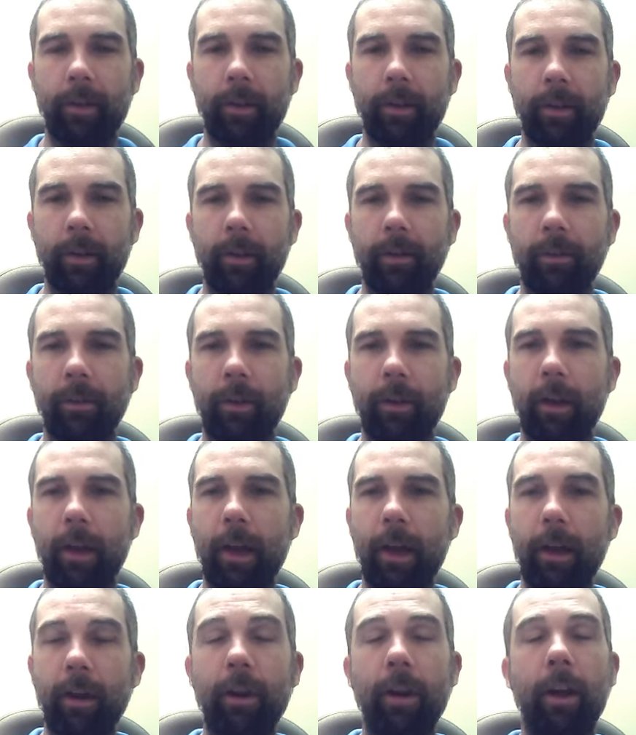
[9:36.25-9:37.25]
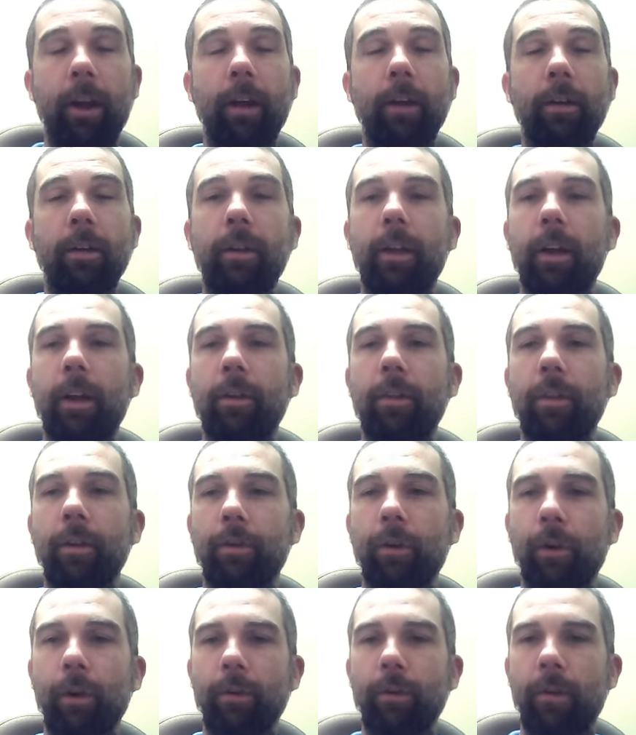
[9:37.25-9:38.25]
Uh, so he had uh, he had the
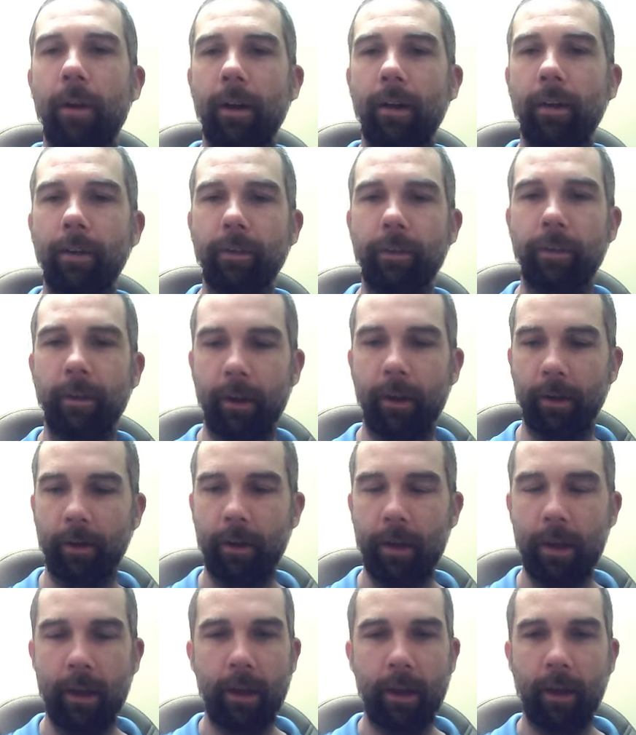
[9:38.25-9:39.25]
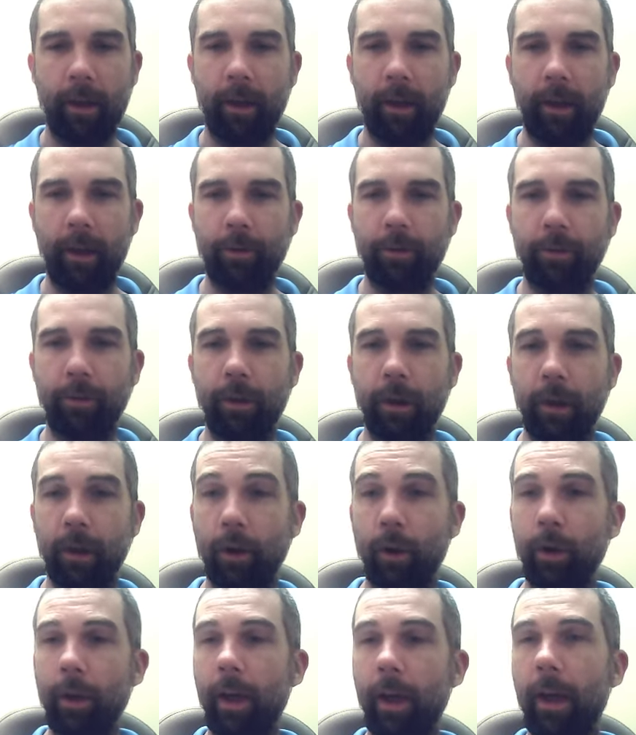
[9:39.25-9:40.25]
coronavirus. Uh, interesting, you
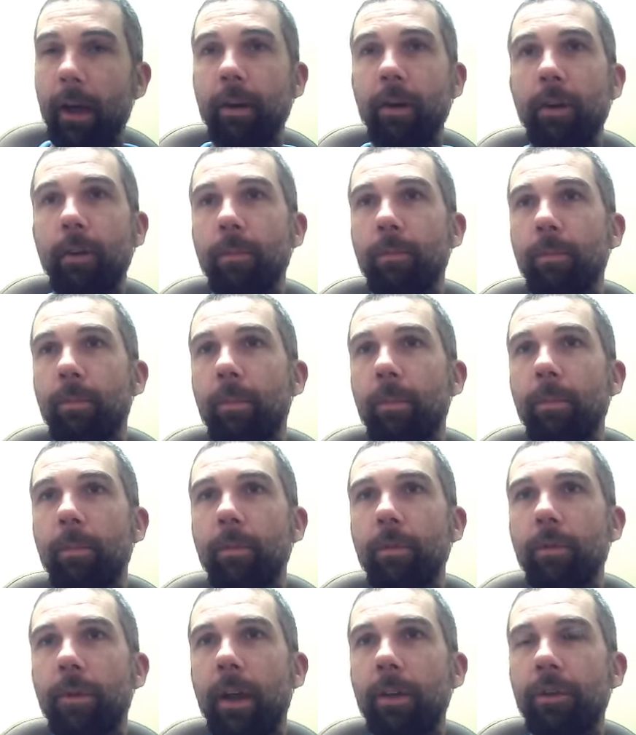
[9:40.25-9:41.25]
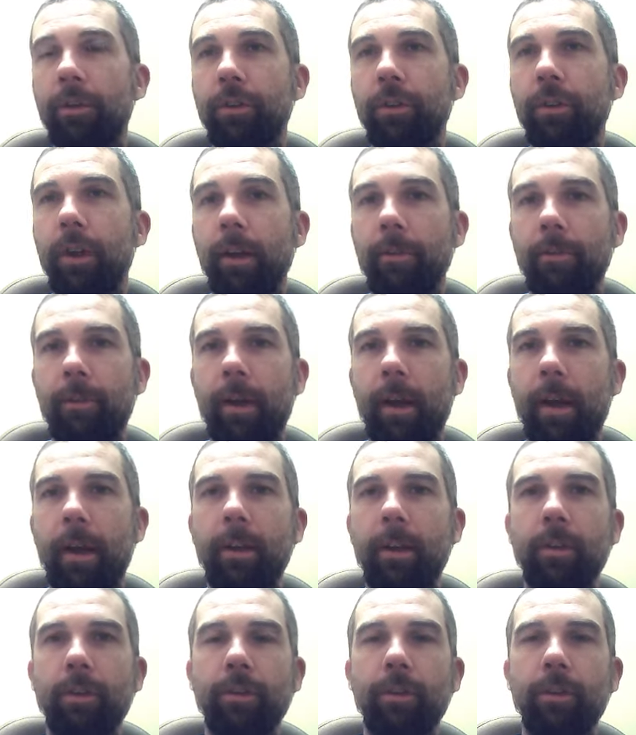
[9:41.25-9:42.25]
know. You had Jazzy Jeff had
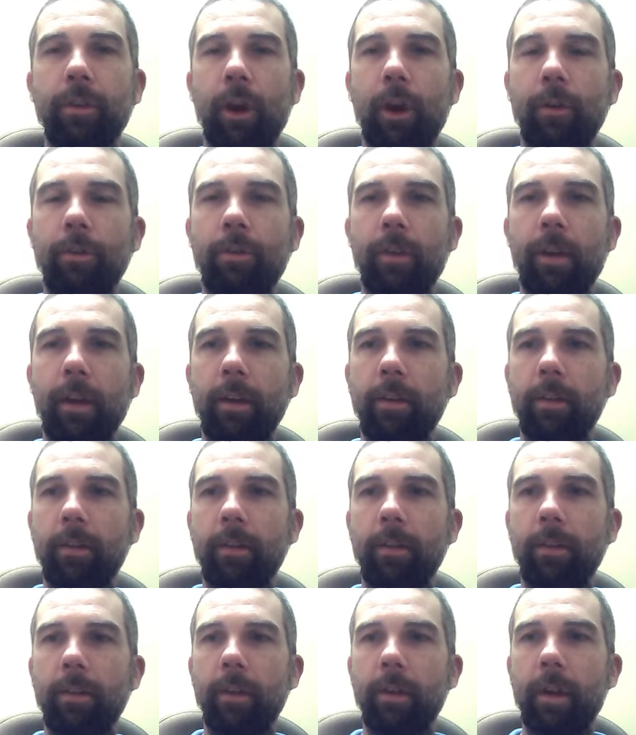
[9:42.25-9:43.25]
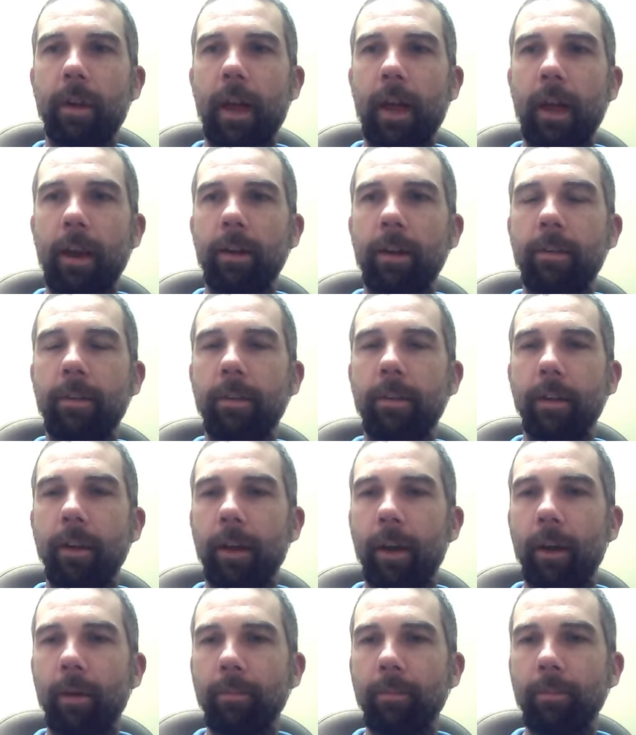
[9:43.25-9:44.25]
it, Scarface had it,
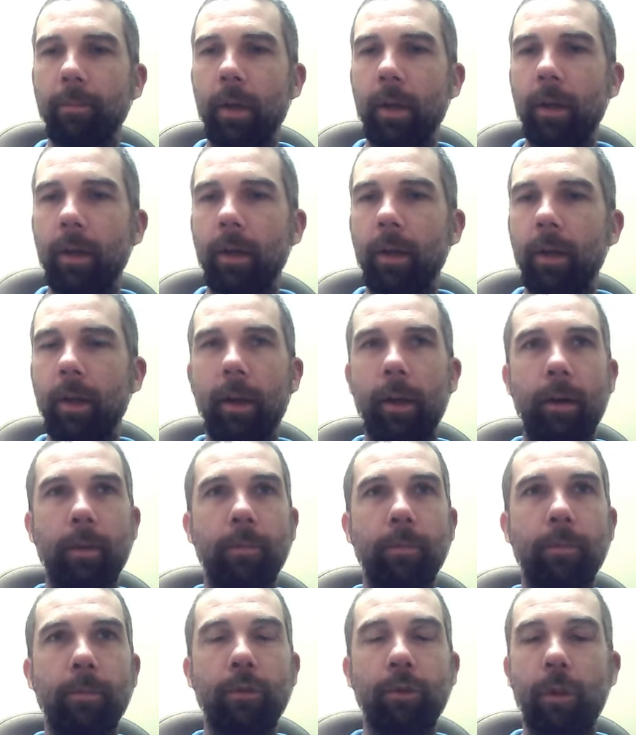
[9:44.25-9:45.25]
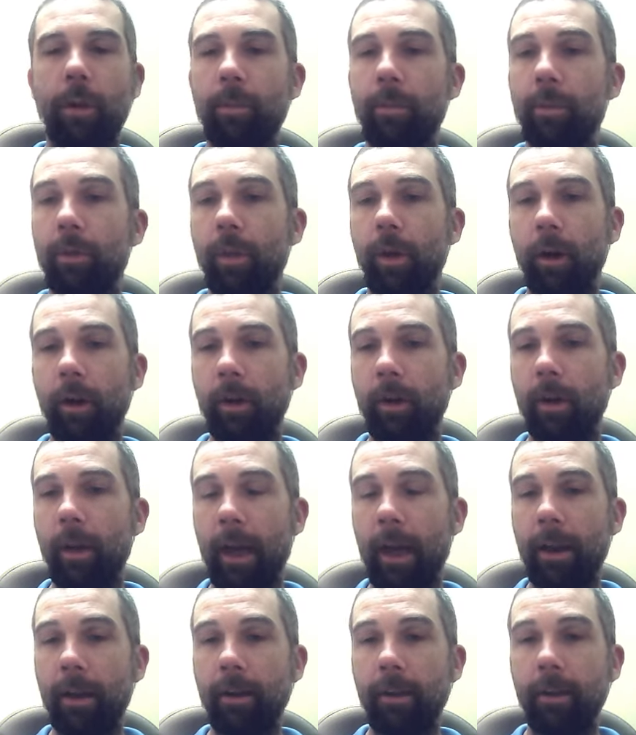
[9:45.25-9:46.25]
um, um, Slim Thug
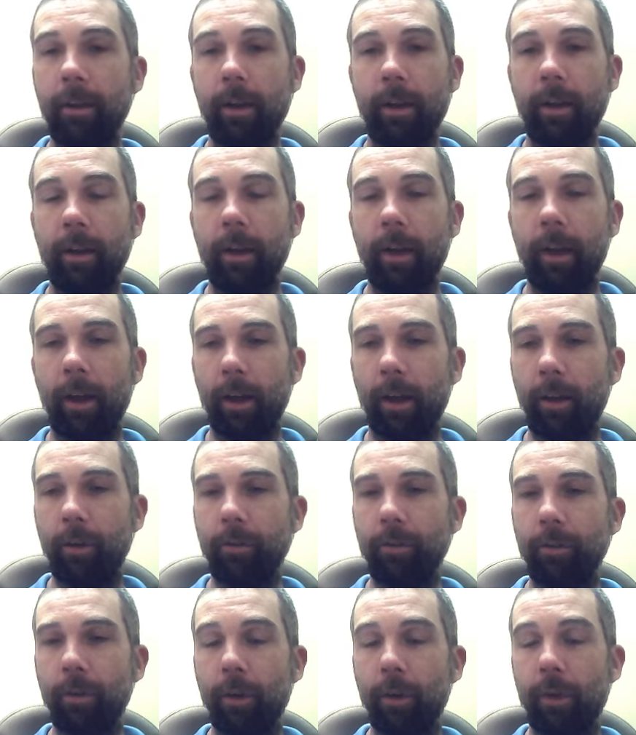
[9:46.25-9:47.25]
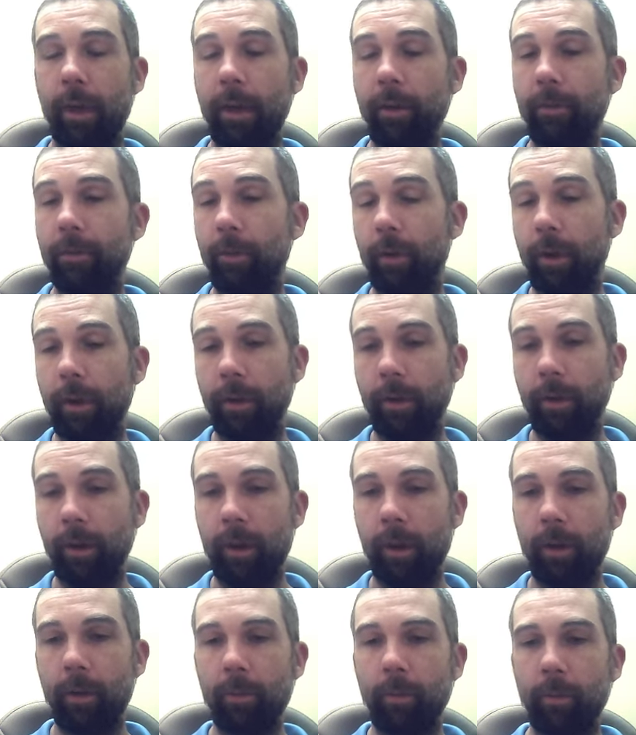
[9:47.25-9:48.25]
had it. Uh, so thankfully,
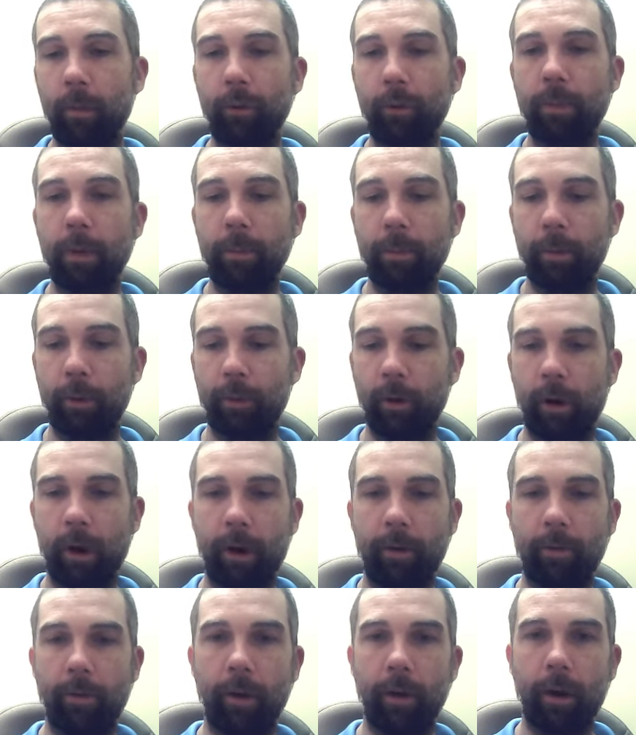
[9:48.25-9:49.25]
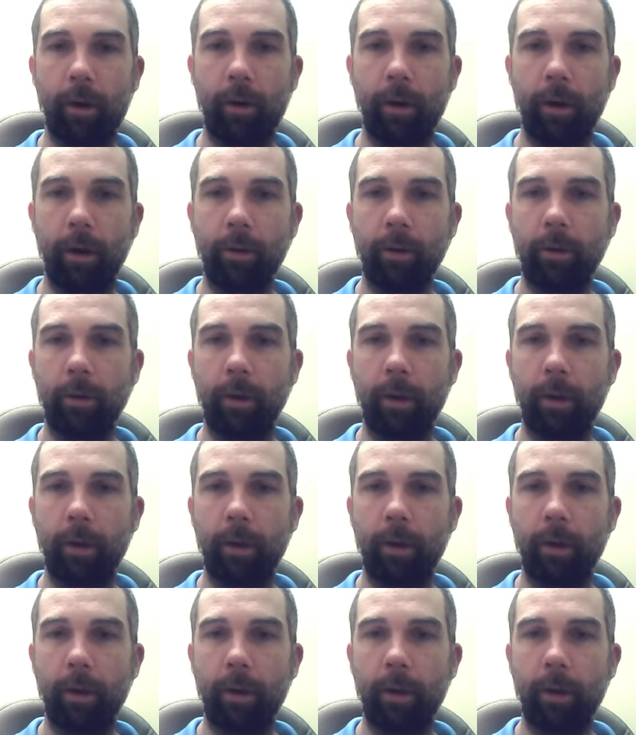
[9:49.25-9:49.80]
most people recovered all right.